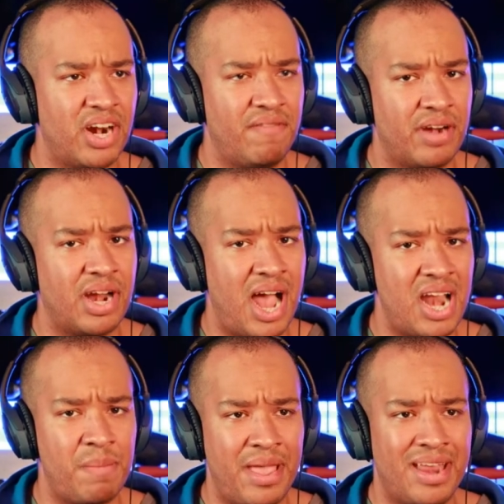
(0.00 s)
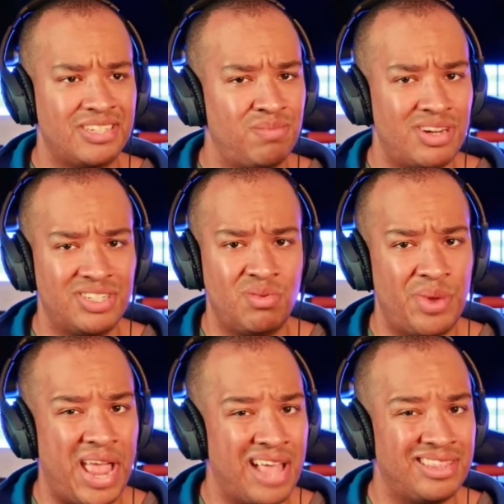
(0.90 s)
very high demand especially when we
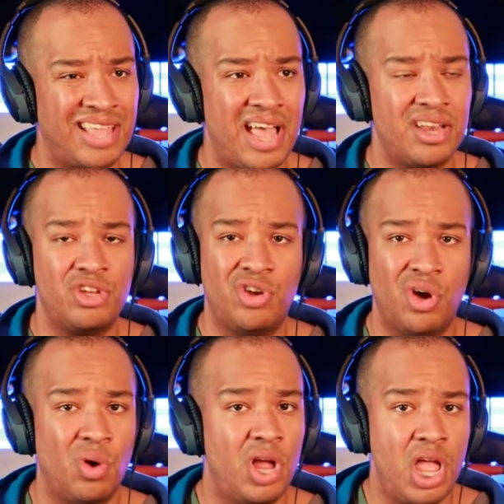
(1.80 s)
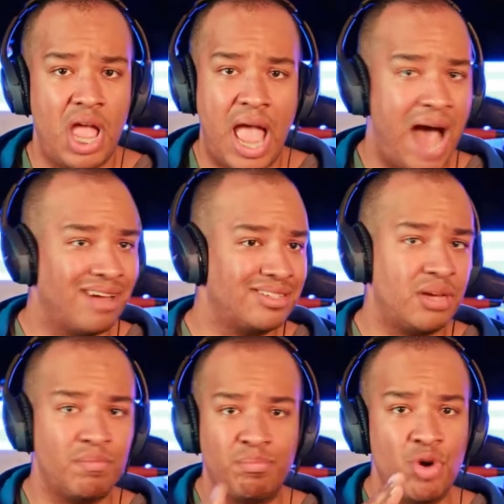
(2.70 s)
had that you know
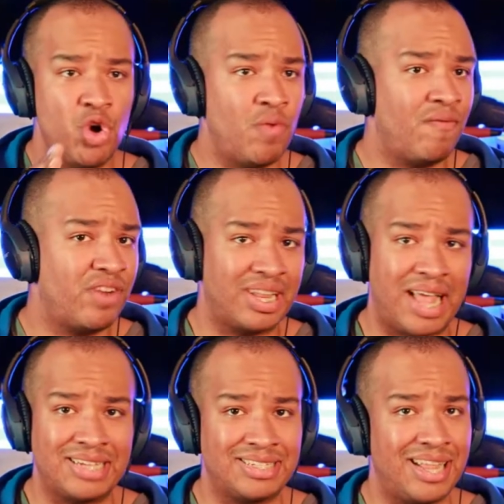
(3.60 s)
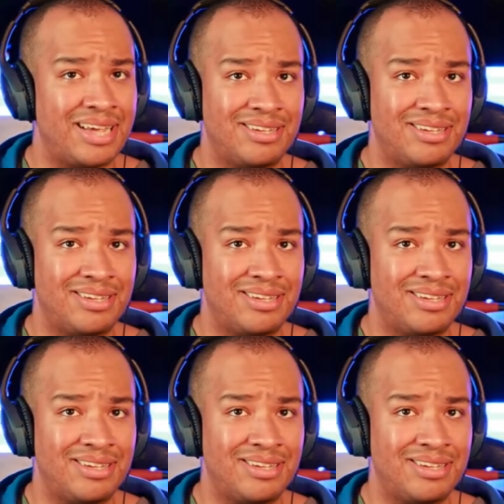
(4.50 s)
housing boom for the last like